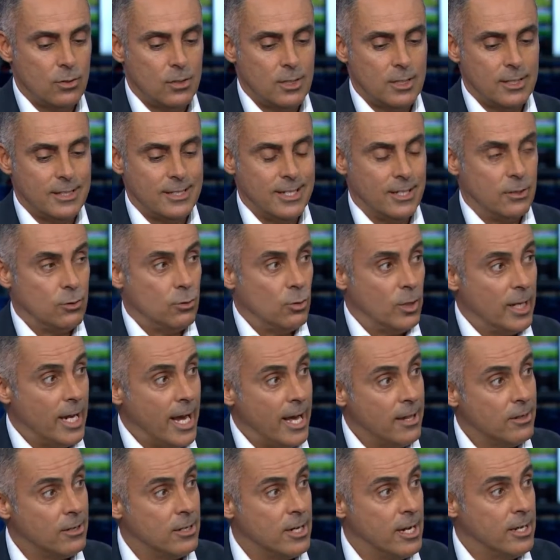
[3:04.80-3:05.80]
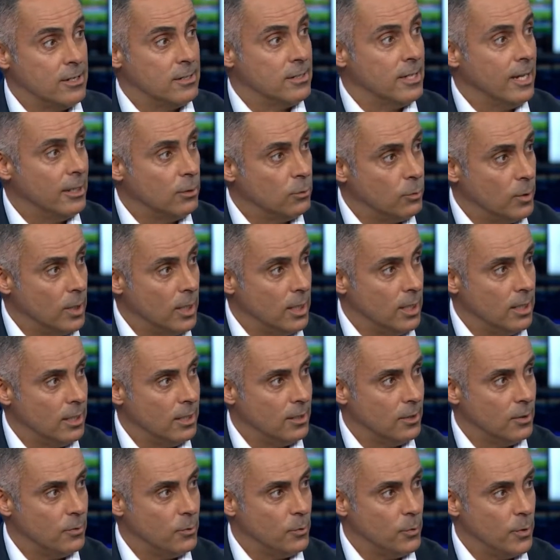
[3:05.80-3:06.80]
the togetherness that we
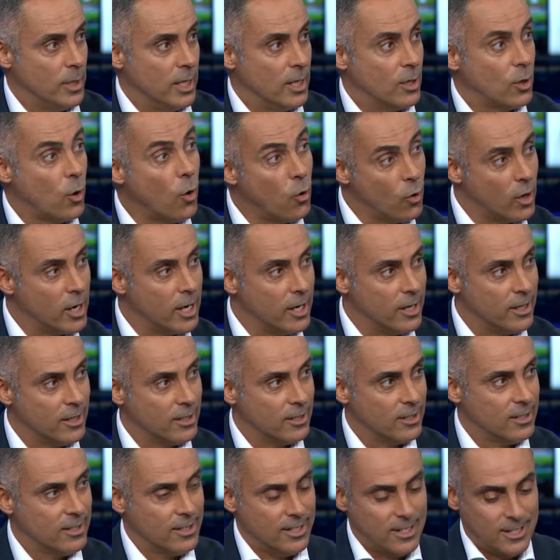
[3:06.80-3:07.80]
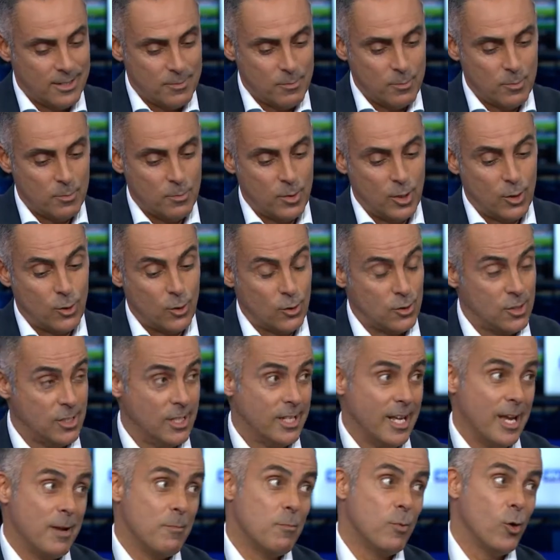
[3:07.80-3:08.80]
conquer because
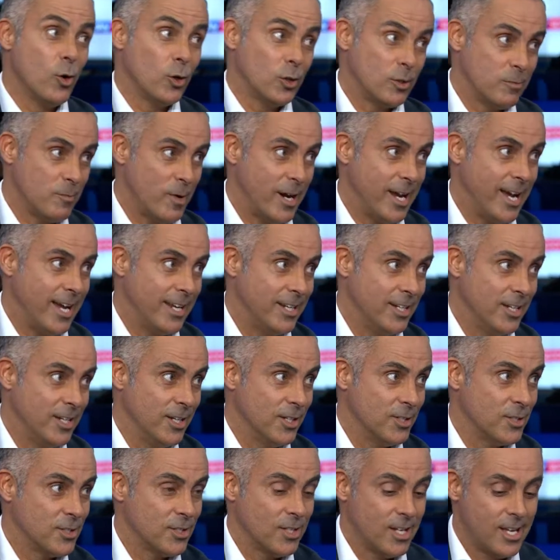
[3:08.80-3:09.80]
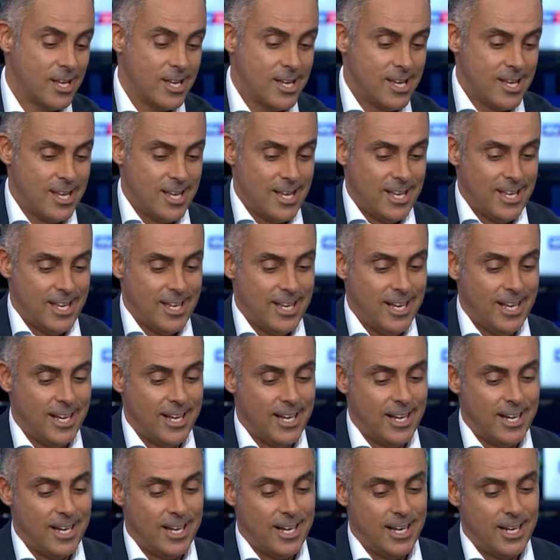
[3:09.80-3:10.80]
they bought my ideas
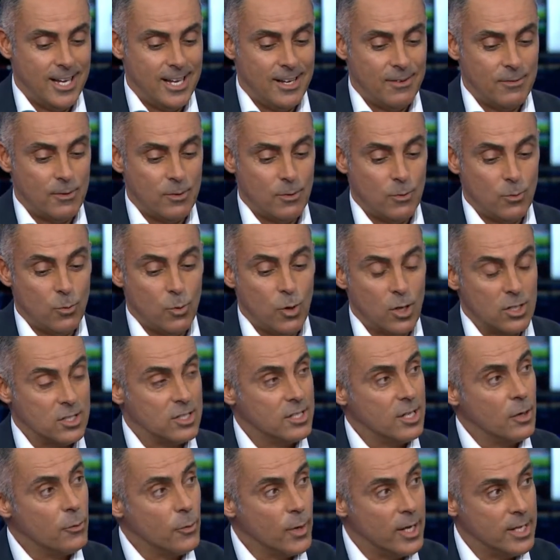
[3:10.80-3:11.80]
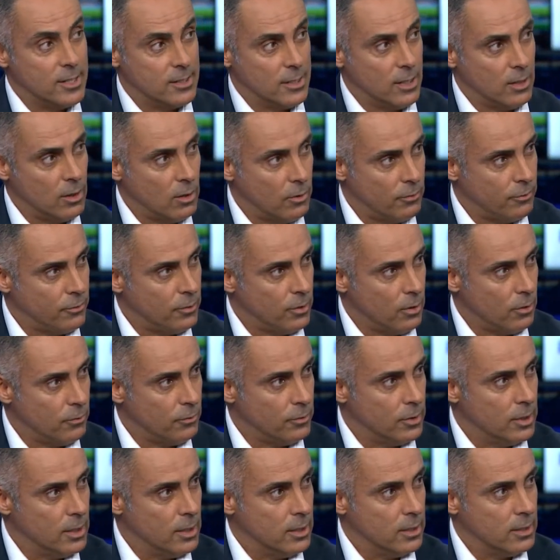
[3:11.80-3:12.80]
was the reason of
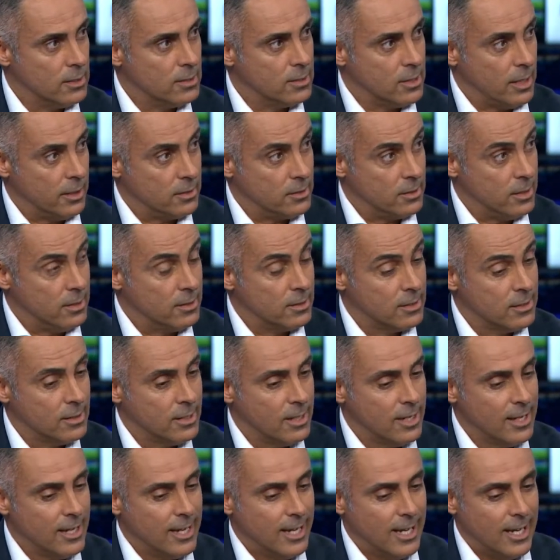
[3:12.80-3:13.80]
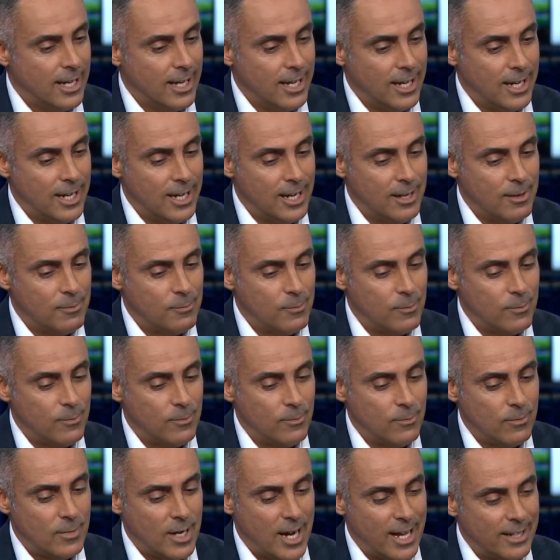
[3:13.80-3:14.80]
the success.
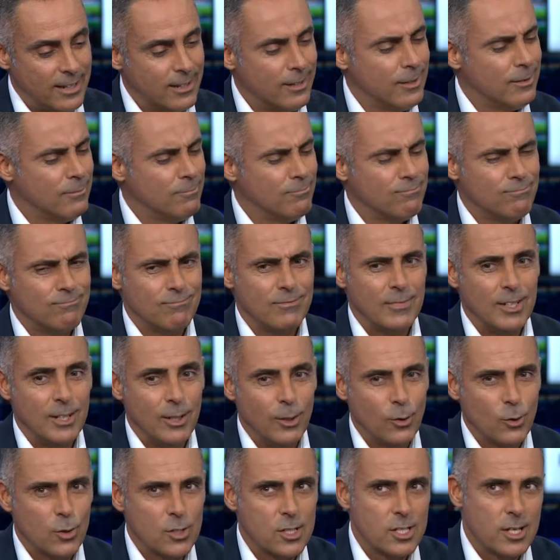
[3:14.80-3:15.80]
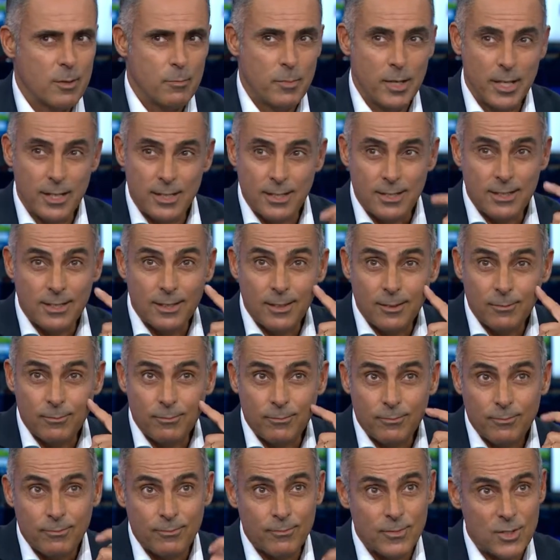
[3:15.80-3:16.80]
And looks a bit
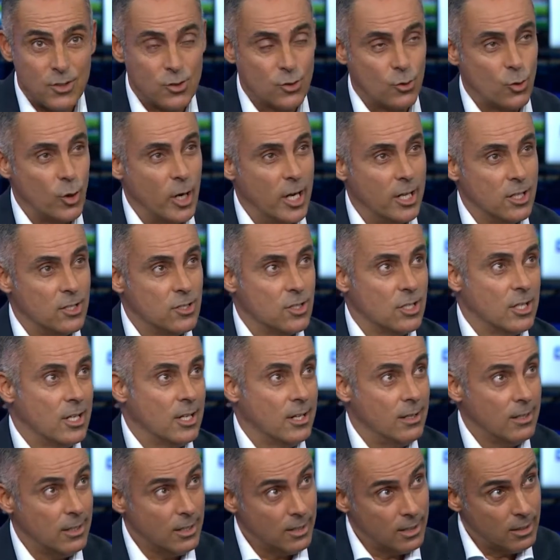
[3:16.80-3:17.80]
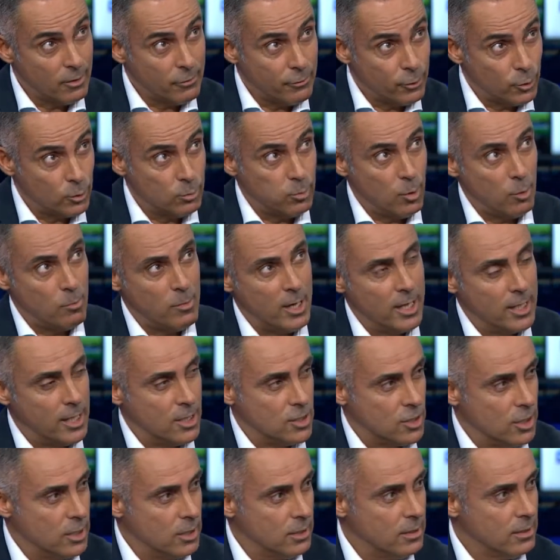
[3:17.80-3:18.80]
strange, a football
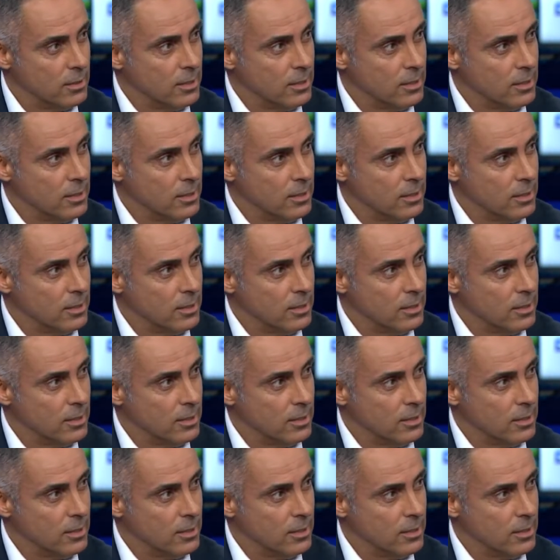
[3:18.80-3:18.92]
manager